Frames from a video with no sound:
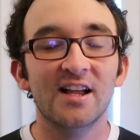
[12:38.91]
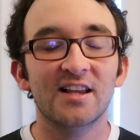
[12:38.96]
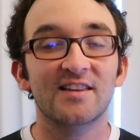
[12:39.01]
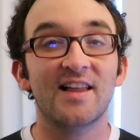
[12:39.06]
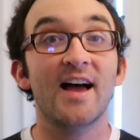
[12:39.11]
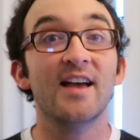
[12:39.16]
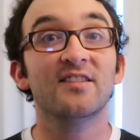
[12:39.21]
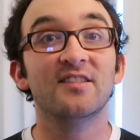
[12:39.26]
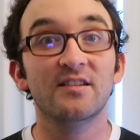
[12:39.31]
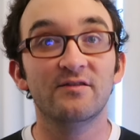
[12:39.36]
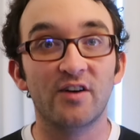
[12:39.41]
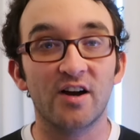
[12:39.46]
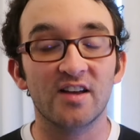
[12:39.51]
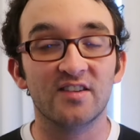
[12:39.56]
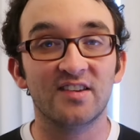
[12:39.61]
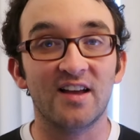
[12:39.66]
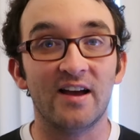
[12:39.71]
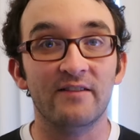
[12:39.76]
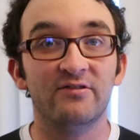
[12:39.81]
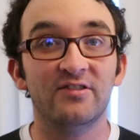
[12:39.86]
Last of
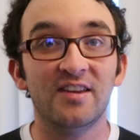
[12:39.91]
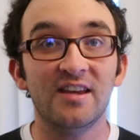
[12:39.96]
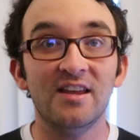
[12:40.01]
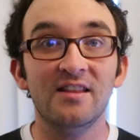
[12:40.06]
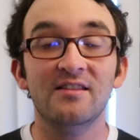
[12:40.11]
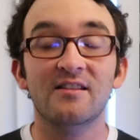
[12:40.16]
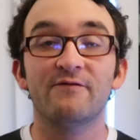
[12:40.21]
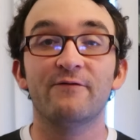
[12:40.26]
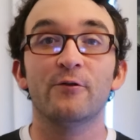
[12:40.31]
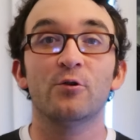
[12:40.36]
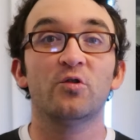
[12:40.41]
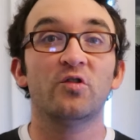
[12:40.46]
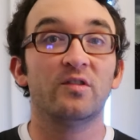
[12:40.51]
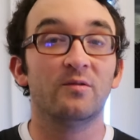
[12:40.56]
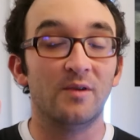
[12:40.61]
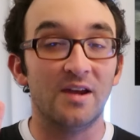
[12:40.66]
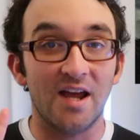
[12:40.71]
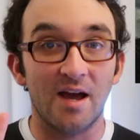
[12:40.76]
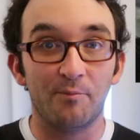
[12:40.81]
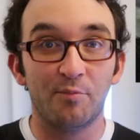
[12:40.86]
Us, I've seen the first
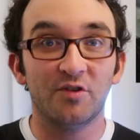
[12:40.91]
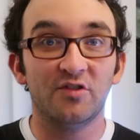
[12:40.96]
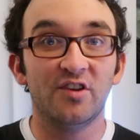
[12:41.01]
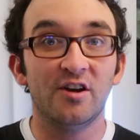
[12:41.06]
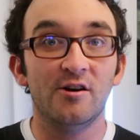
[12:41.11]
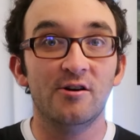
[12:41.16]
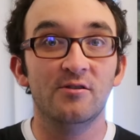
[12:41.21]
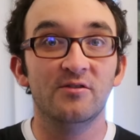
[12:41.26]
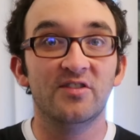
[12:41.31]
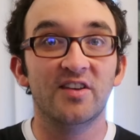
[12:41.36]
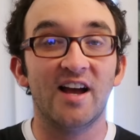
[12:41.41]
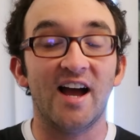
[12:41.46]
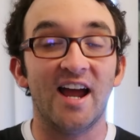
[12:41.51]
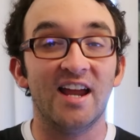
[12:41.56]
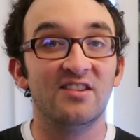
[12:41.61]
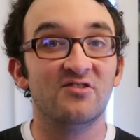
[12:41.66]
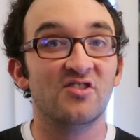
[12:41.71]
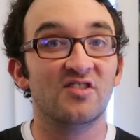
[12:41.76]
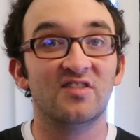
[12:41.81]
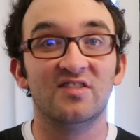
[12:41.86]
three episodes. I
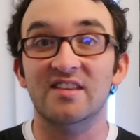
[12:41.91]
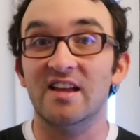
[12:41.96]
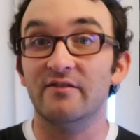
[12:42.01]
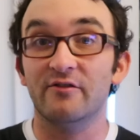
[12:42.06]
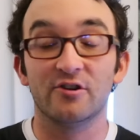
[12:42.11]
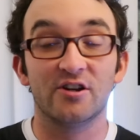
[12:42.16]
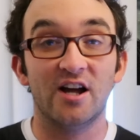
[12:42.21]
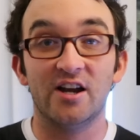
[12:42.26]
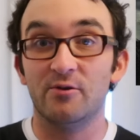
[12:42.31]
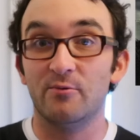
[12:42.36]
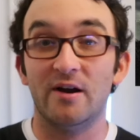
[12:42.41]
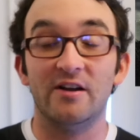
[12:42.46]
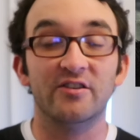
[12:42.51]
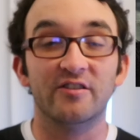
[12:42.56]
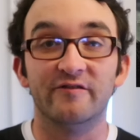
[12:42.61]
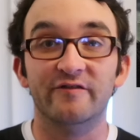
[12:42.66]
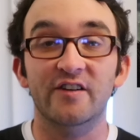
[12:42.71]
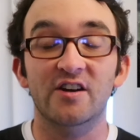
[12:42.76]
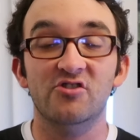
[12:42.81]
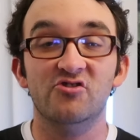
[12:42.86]
just never got around
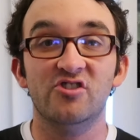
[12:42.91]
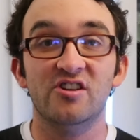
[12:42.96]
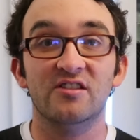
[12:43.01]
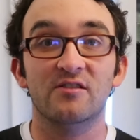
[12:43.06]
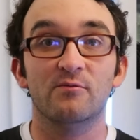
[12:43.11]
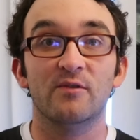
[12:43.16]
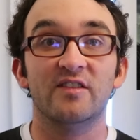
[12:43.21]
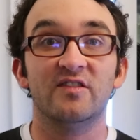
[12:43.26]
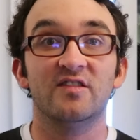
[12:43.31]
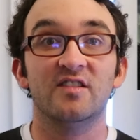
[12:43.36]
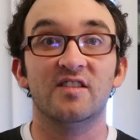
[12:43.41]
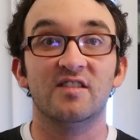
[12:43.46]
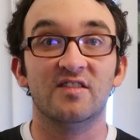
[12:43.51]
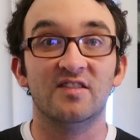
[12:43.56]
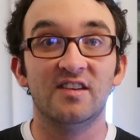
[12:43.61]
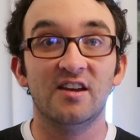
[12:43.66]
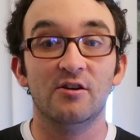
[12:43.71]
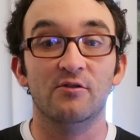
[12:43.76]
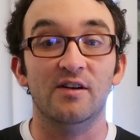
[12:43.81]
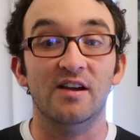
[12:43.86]
to finishing the rest of the
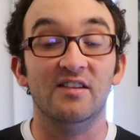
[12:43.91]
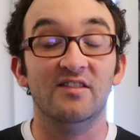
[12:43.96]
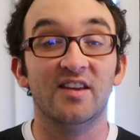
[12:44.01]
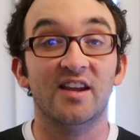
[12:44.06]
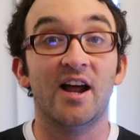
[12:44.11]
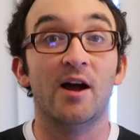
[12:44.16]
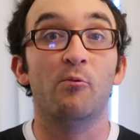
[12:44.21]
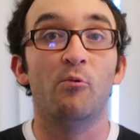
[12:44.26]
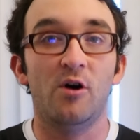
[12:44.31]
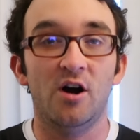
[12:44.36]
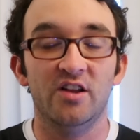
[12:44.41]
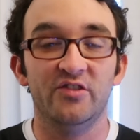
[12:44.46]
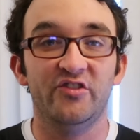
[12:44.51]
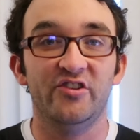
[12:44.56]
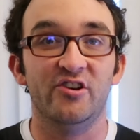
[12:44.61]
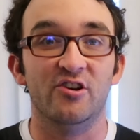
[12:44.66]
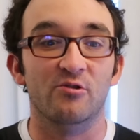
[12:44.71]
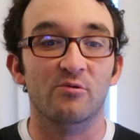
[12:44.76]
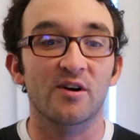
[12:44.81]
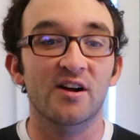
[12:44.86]
series, and I want
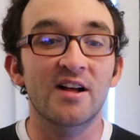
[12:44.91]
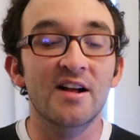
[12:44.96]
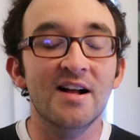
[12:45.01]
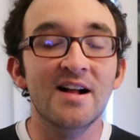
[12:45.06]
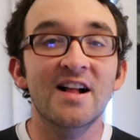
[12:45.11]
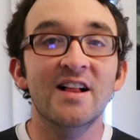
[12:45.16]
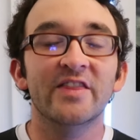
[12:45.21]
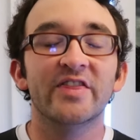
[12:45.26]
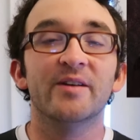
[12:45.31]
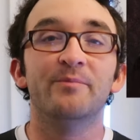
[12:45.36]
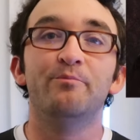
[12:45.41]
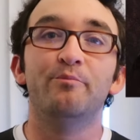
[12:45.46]
to. The